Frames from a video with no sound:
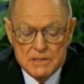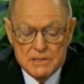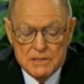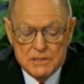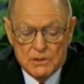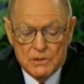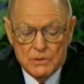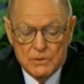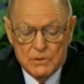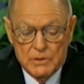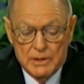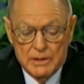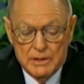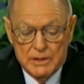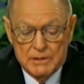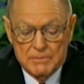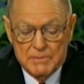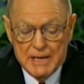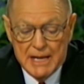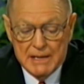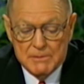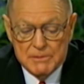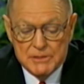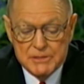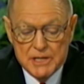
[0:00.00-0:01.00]
So the
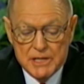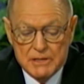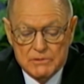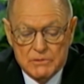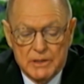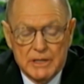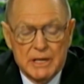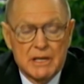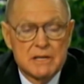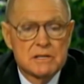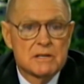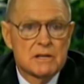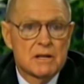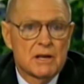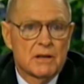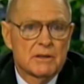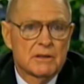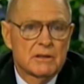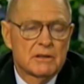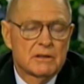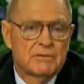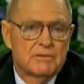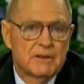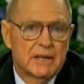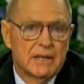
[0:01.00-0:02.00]
Bible says when he saw
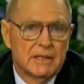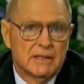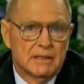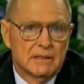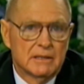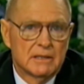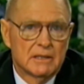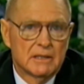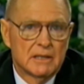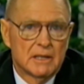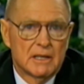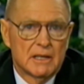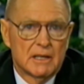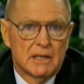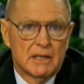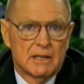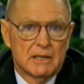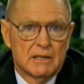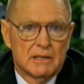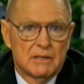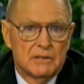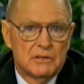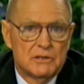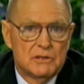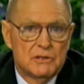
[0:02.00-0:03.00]
their faith,
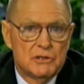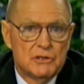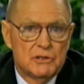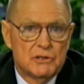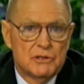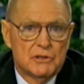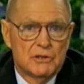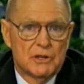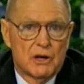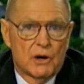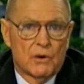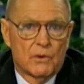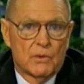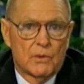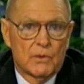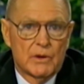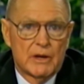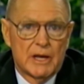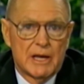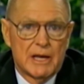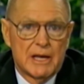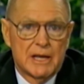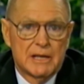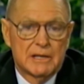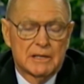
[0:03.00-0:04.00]
you, you know,
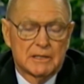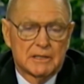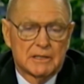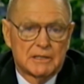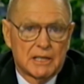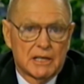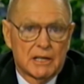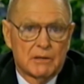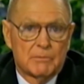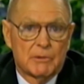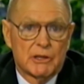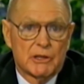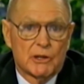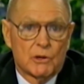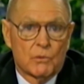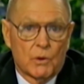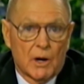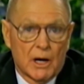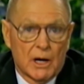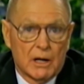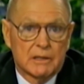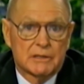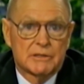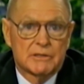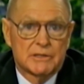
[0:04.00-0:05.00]
he could tell by their
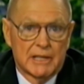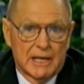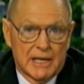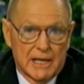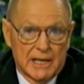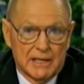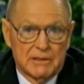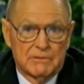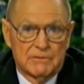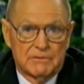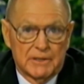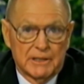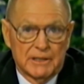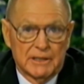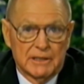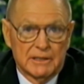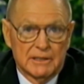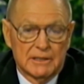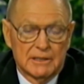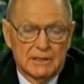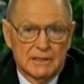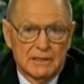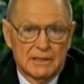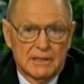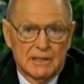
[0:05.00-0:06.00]
works they had
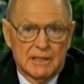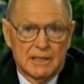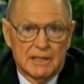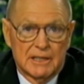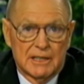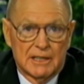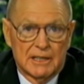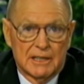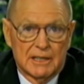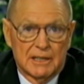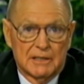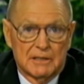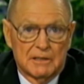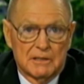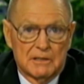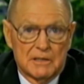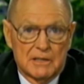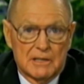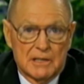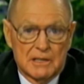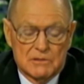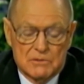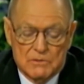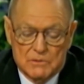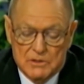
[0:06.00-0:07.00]
faith. Uh,
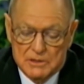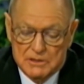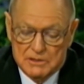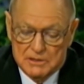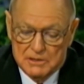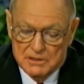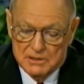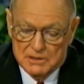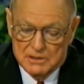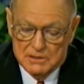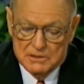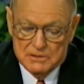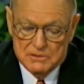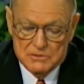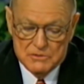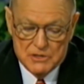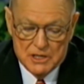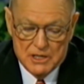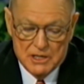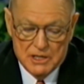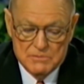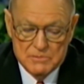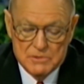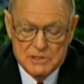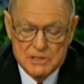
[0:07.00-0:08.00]
that's what uh,
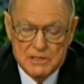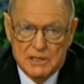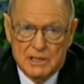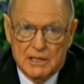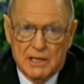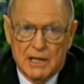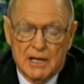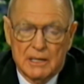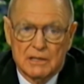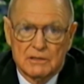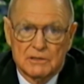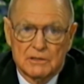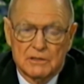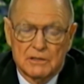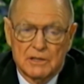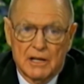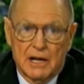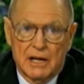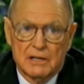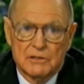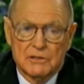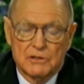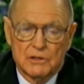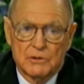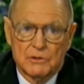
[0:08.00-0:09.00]
James said. I'll,
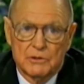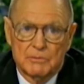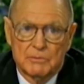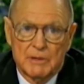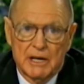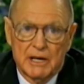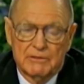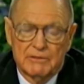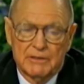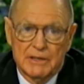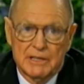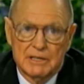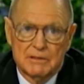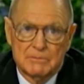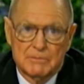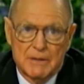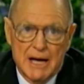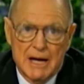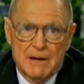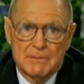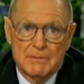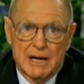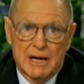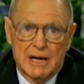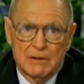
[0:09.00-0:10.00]
I'll show you my faith
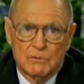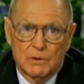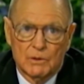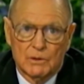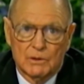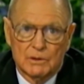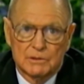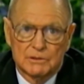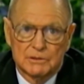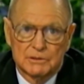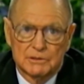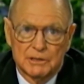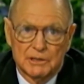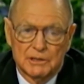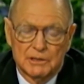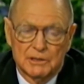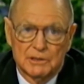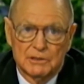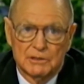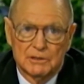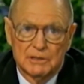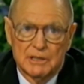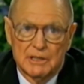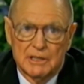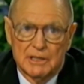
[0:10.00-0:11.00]
by my works, you
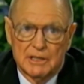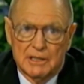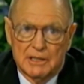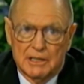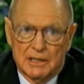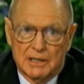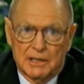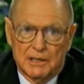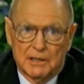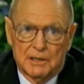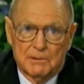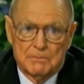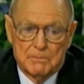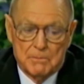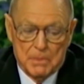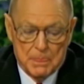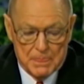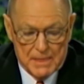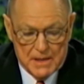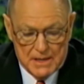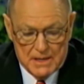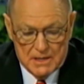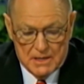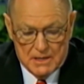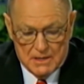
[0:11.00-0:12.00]
know. Um,
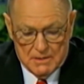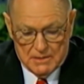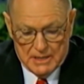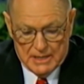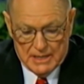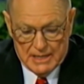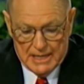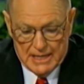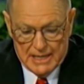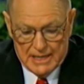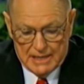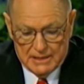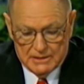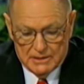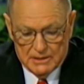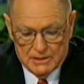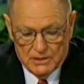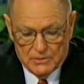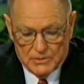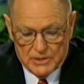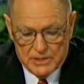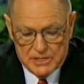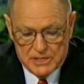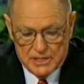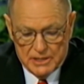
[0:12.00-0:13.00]
now,
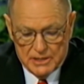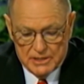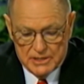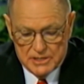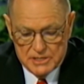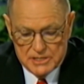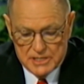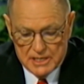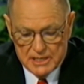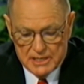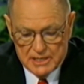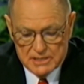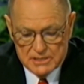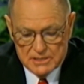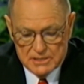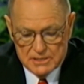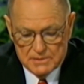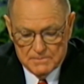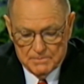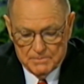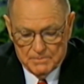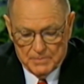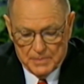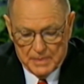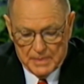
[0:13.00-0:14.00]
notice here he says,